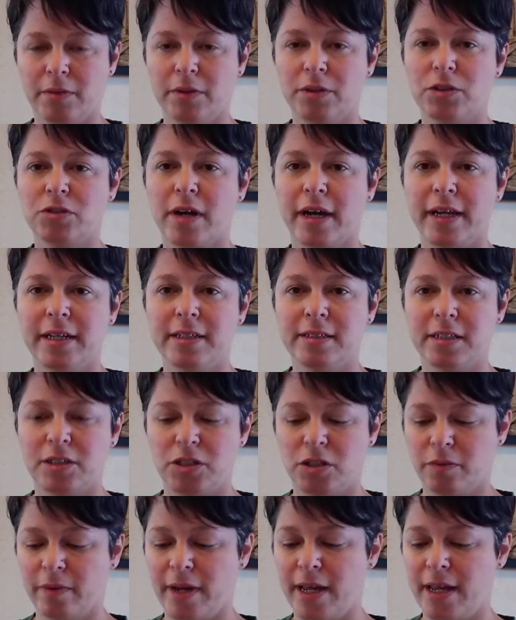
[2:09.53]
dry in such
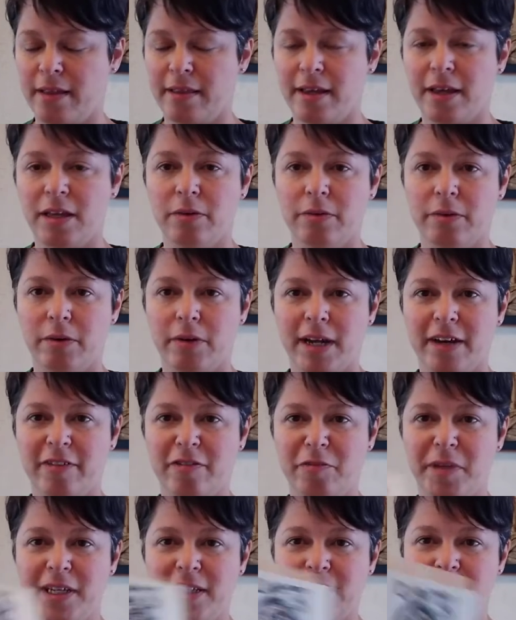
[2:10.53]
a way that you won't
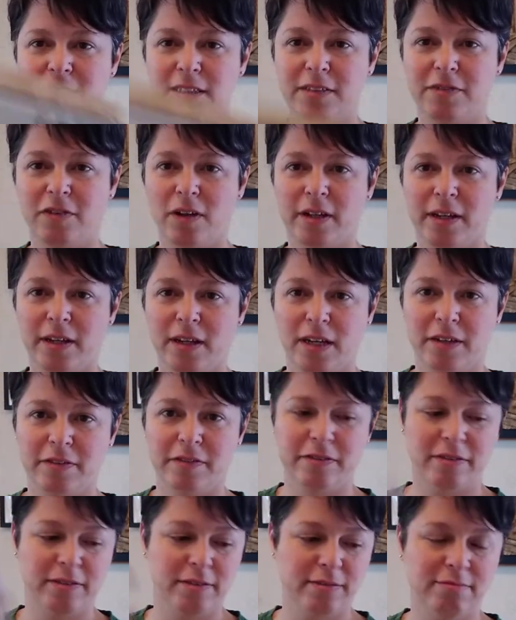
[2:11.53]
have pieces falling off